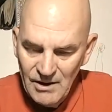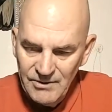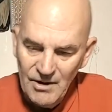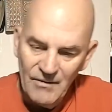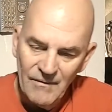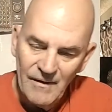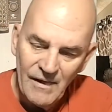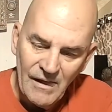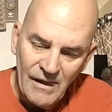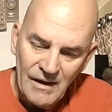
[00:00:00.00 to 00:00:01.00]
So
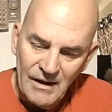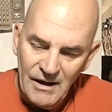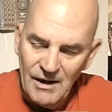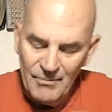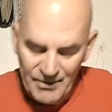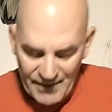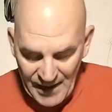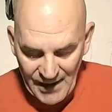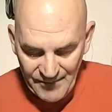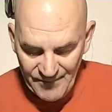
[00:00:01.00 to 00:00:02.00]
with
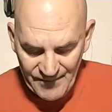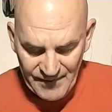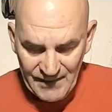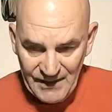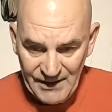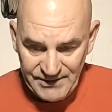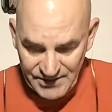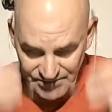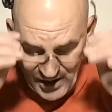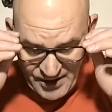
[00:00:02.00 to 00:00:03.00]
that, let's
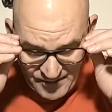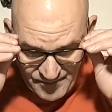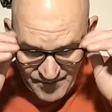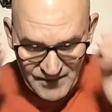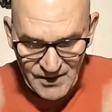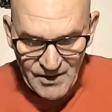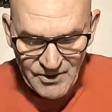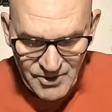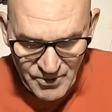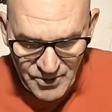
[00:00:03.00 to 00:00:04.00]
get started.
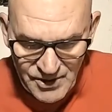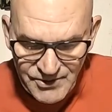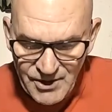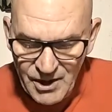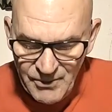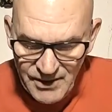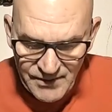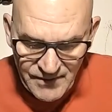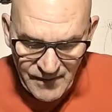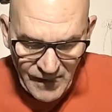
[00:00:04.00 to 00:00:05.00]
So we're going to start
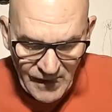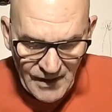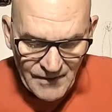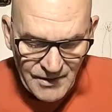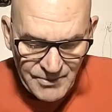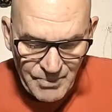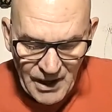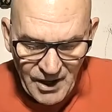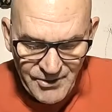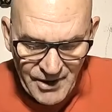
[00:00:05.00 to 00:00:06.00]
with this
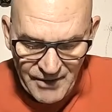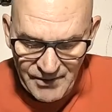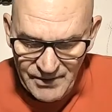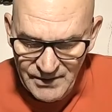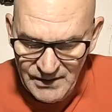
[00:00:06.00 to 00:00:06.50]
pile driver.